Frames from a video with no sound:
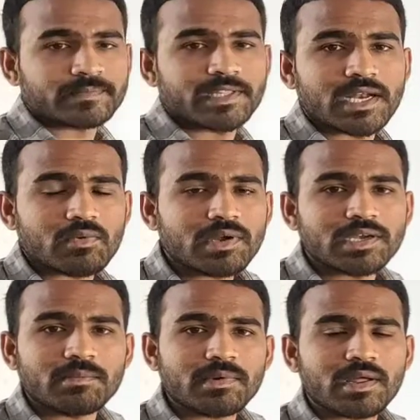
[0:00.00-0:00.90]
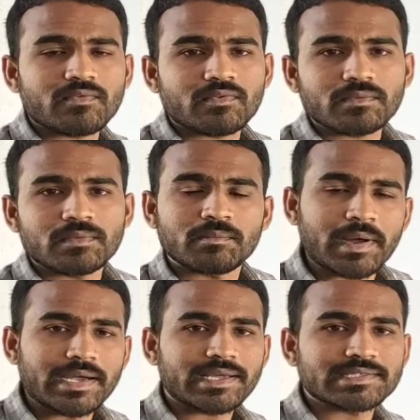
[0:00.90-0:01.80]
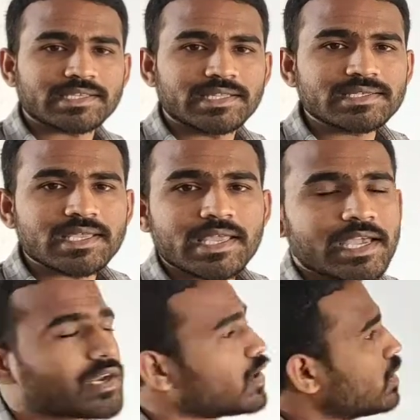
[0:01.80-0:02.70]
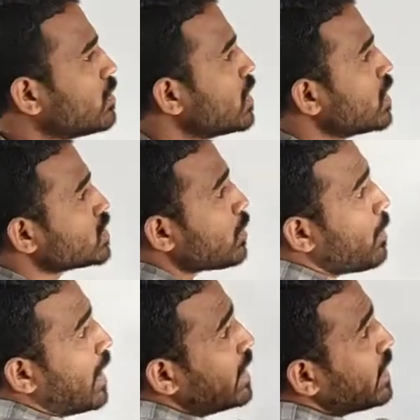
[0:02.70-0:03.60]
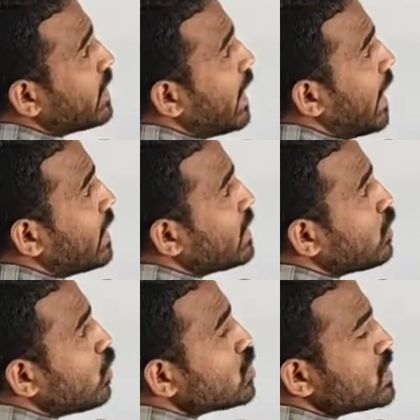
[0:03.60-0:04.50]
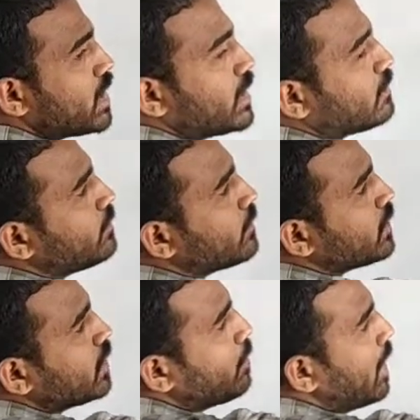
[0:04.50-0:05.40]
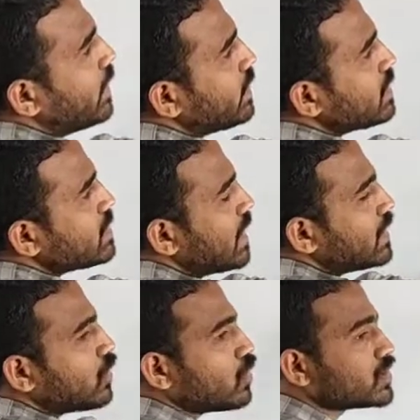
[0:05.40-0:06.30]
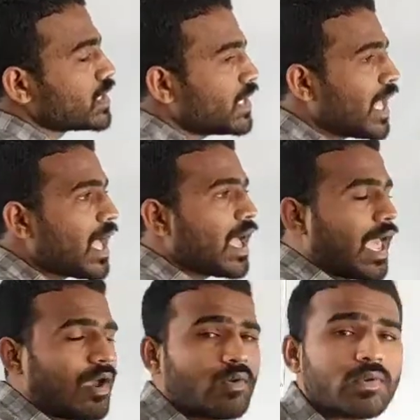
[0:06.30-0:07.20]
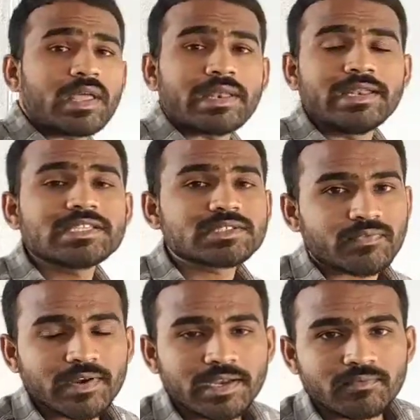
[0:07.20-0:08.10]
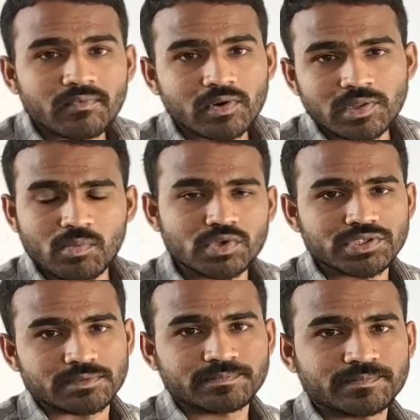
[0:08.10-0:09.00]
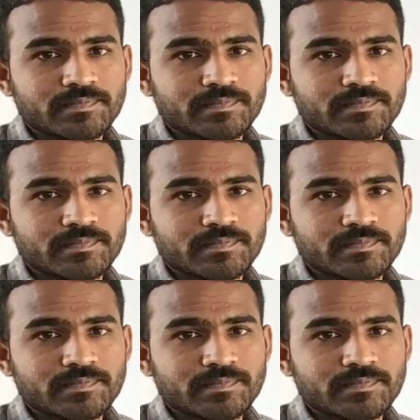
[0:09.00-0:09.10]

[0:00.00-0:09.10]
There are what? Number of particles in this air column. So particle at the closed end, the particles at the closed end have least freedom for the motion.